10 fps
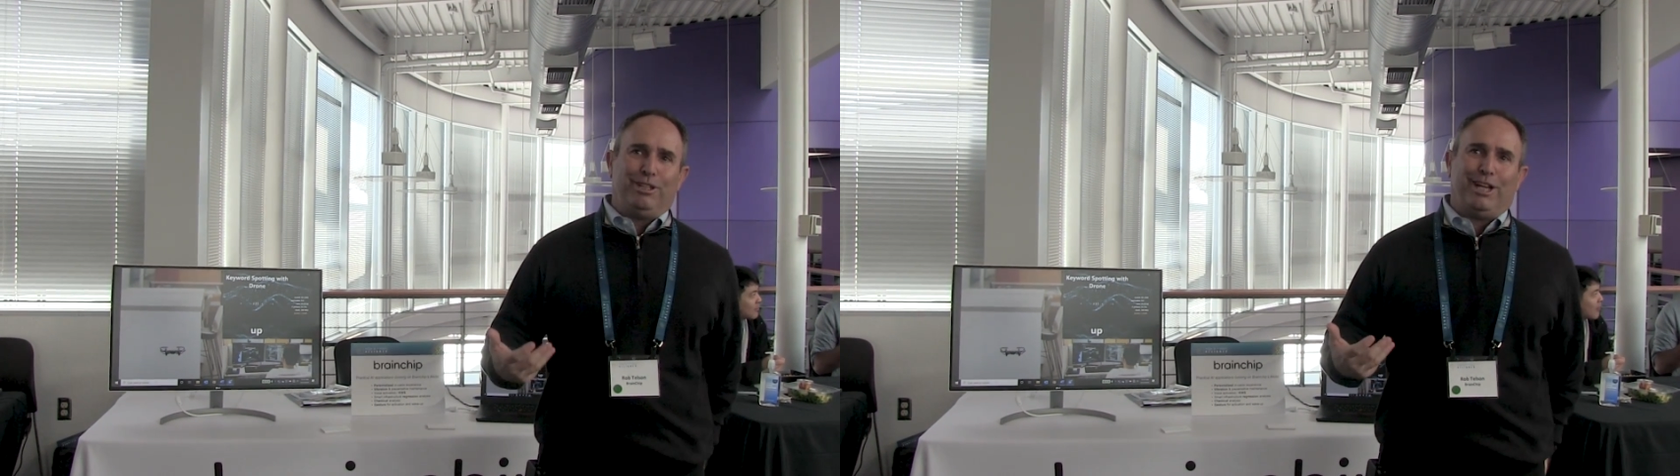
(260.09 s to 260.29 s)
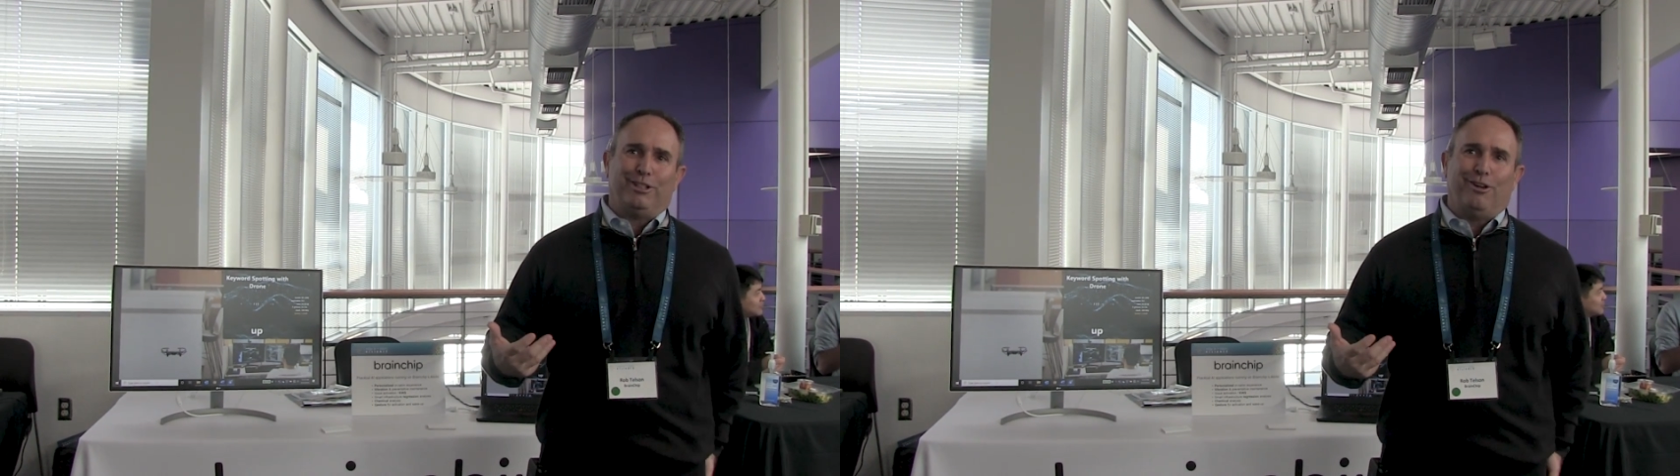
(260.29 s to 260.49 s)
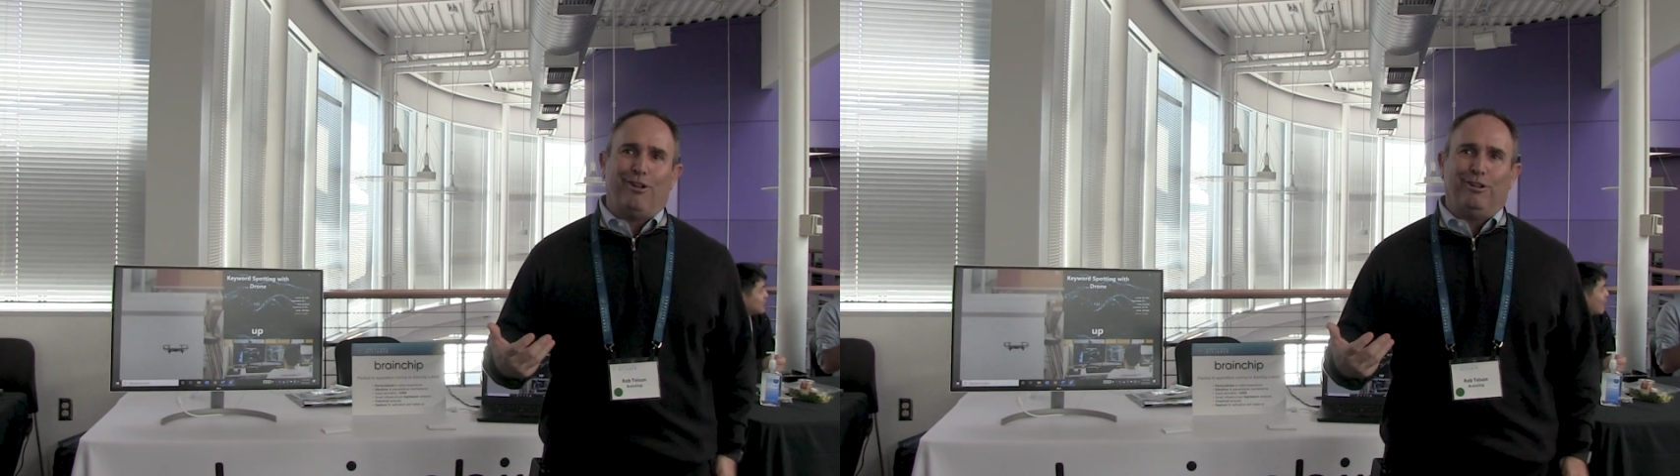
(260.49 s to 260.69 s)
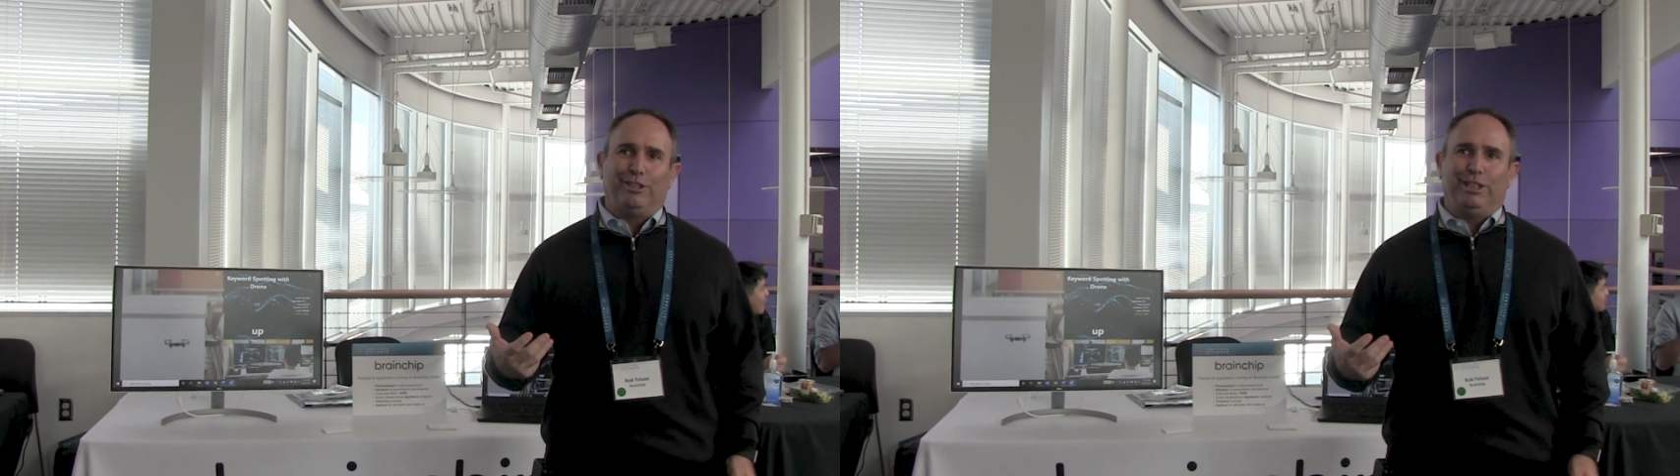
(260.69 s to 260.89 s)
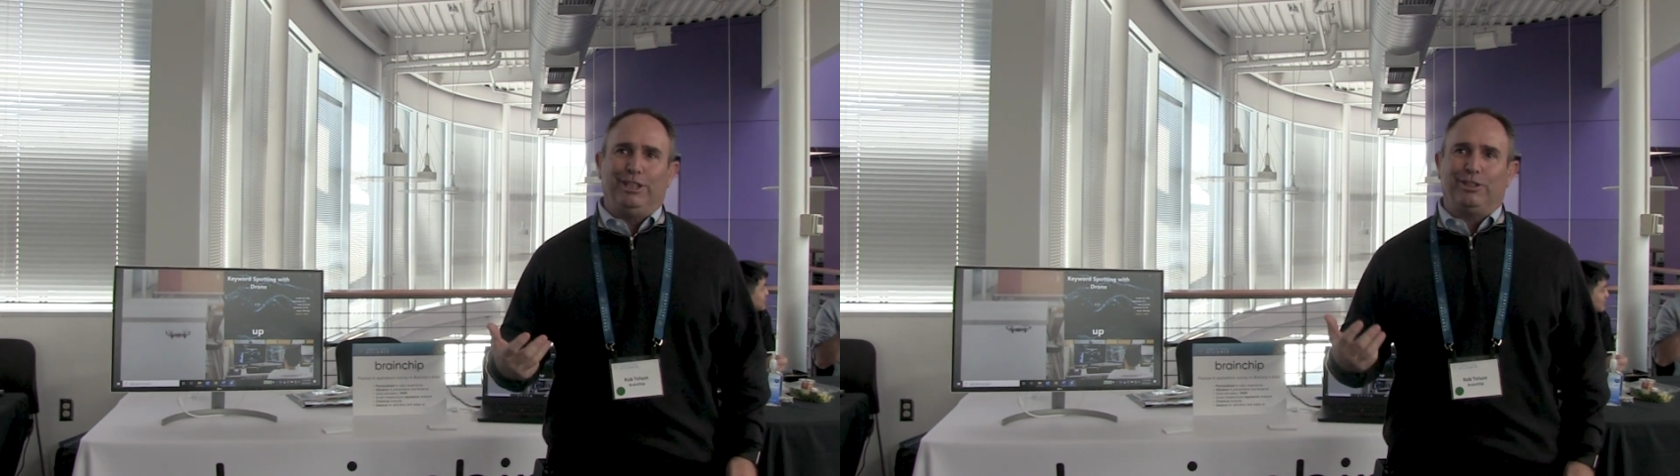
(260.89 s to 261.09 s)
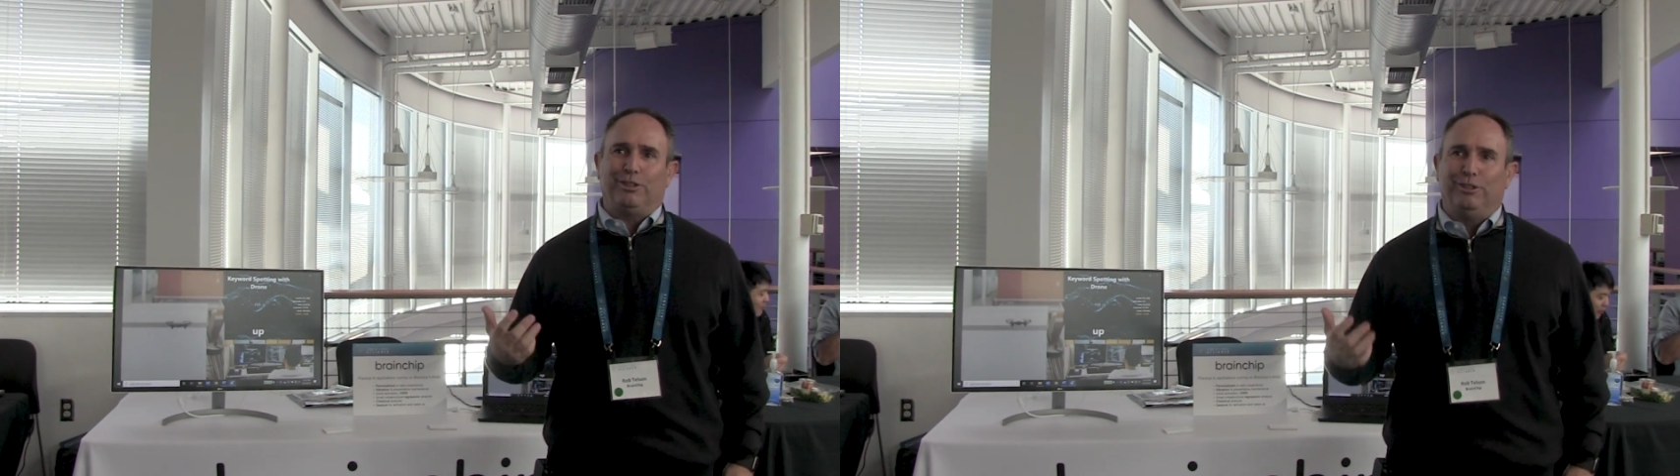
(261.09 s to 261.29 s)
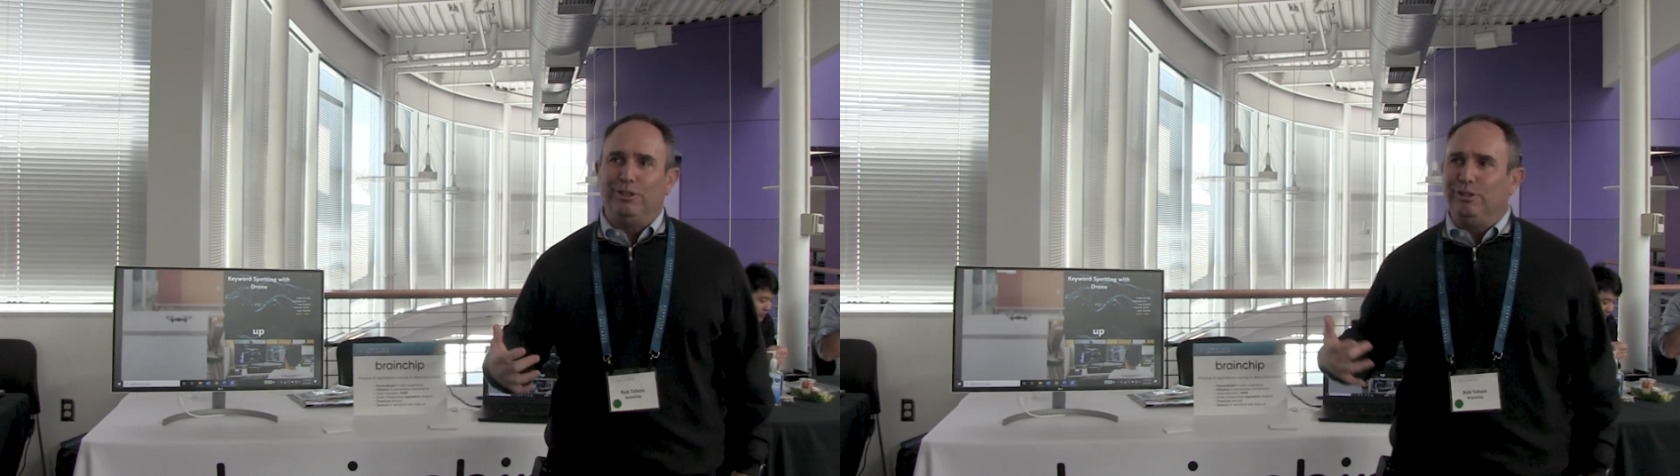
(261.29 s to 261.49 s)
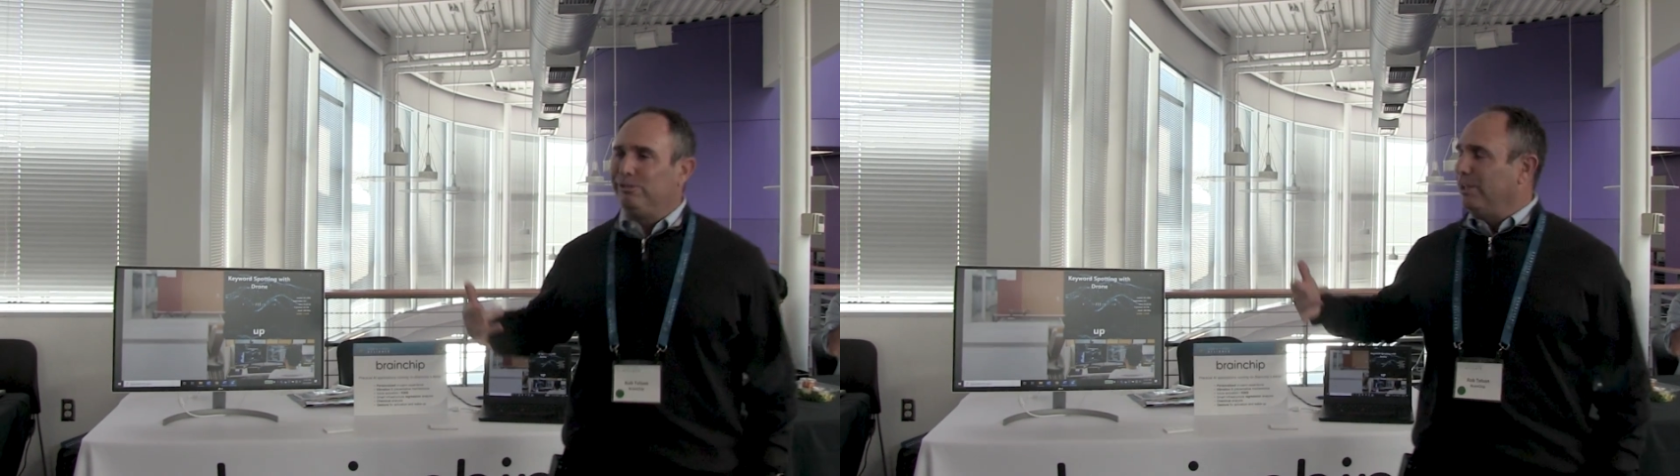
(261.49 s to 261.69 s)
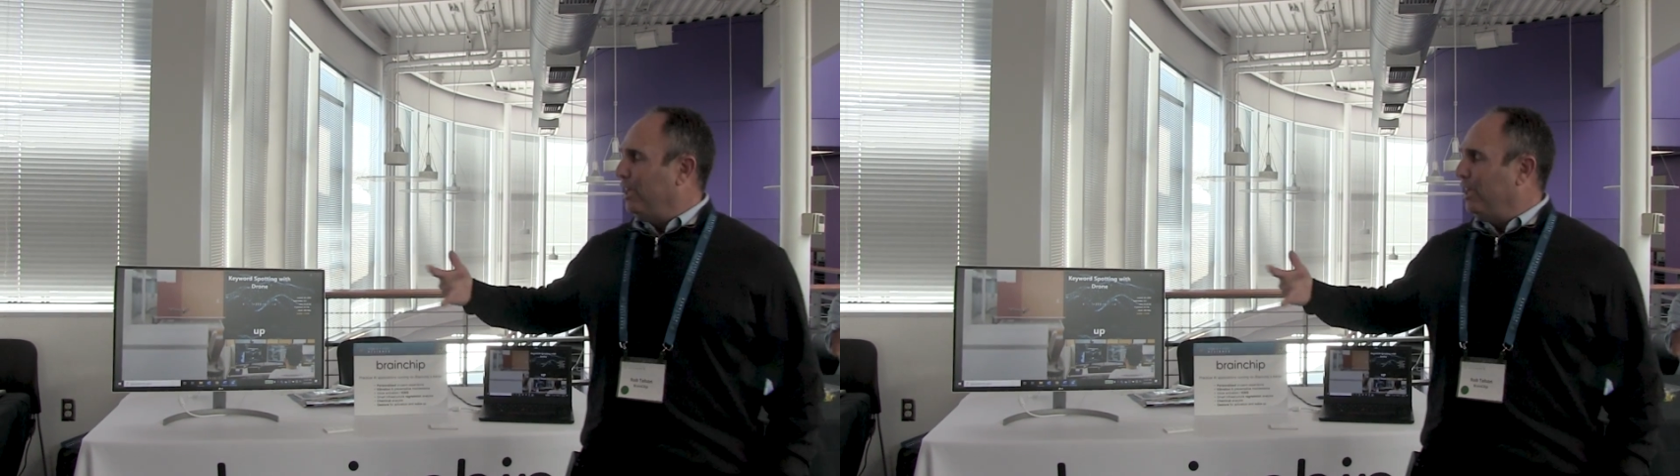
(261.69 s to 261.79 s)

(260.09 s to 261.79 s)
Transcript: technologies or new,